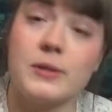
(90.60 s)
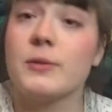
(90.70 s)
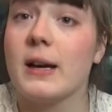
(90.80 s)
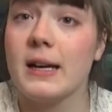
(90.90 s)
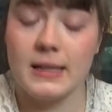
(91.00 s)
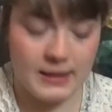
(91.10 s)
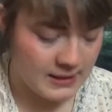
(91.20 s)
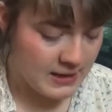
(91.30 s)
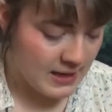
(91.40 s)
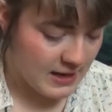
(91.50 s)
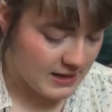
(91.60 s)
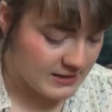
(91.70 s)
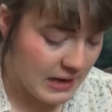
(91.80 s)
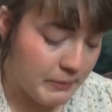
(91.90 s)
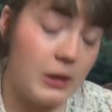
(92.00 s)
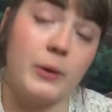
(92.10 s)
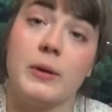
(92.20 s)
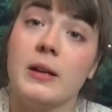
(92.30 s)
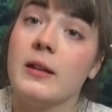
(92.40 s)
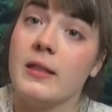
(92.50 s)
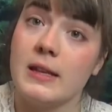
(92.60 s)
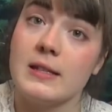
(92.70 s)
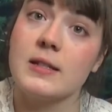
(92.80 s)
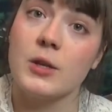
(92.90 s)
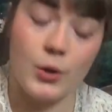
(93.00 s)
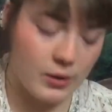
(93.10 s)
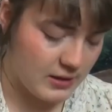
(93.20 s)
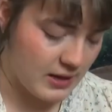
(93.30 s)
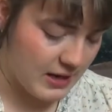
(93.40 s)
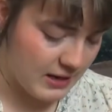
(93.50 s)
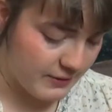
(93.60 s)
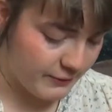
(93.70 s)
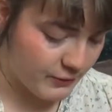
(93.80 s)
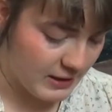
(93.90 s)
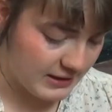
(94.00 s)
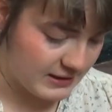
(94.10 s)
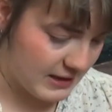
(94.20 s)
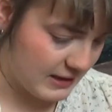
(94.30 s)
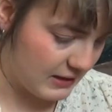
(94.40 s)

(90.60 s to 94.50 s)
to try and upload this on a Friday